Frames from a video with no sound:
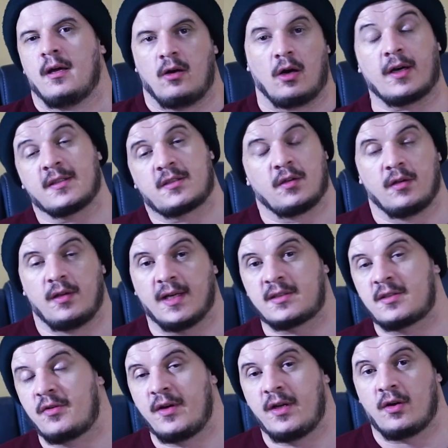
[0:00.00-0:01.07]
Okay, so the
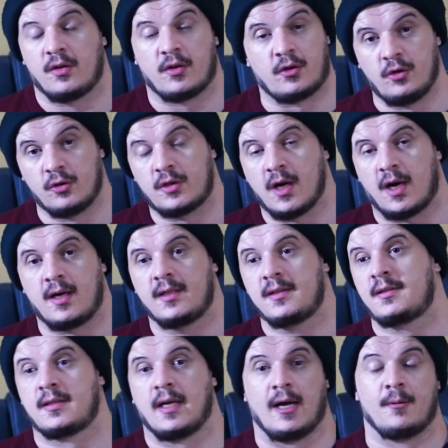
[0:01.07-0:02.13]
next three are the good
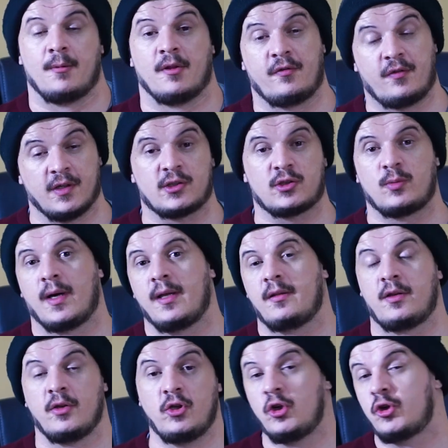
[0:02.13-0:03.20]
guys. The first one,
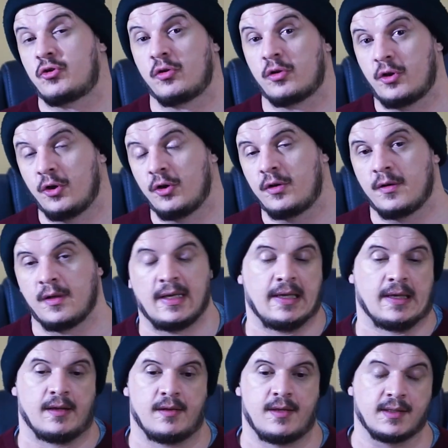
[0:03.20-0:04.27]
the neutral good.
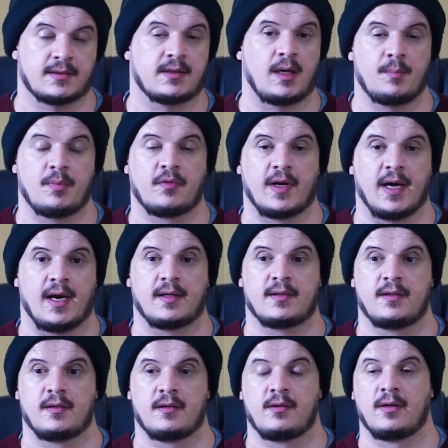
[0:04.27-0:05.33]
This type of
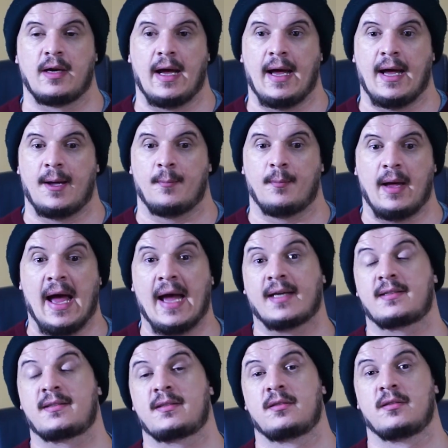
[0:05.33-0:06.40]
character
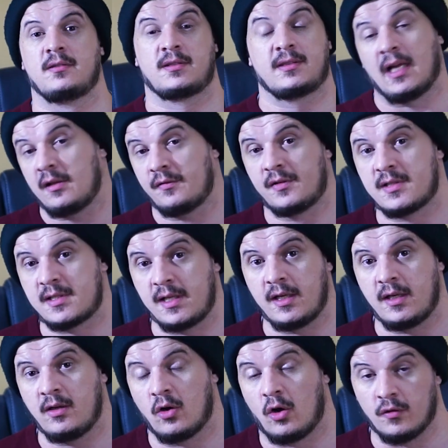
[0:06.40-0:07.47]
acts
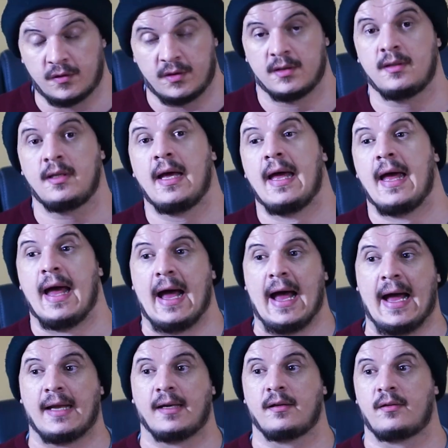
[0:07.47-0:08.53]
selflessly often,
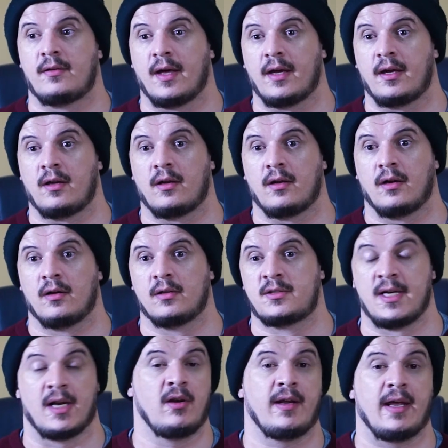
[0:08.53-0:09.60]
and they
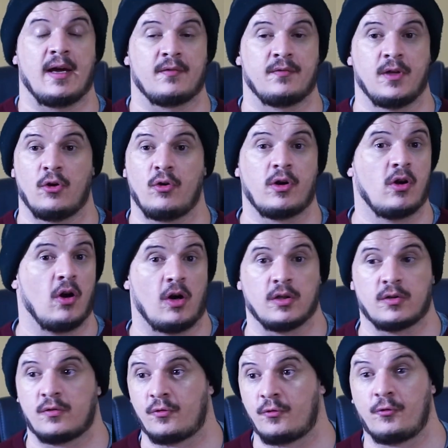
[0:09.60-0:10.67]
generally have no
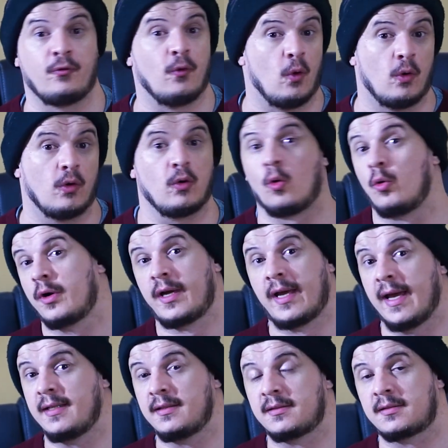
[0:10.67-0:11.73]
regard for or
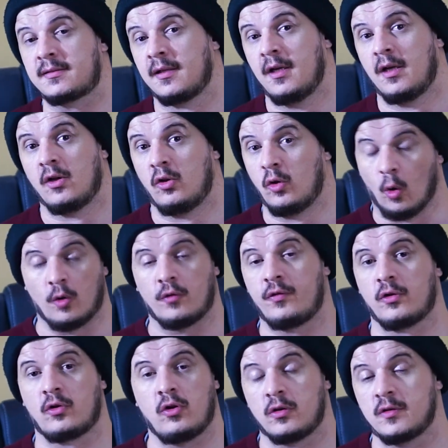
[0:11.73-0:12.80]
against
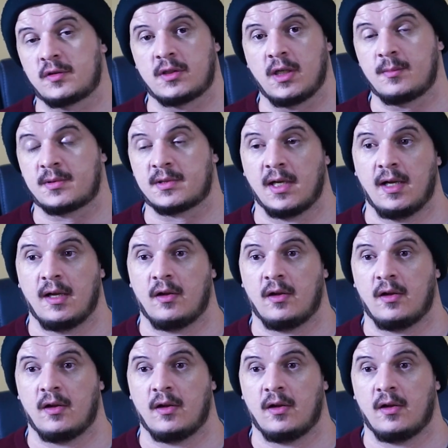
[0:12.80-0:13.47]
lawful concepts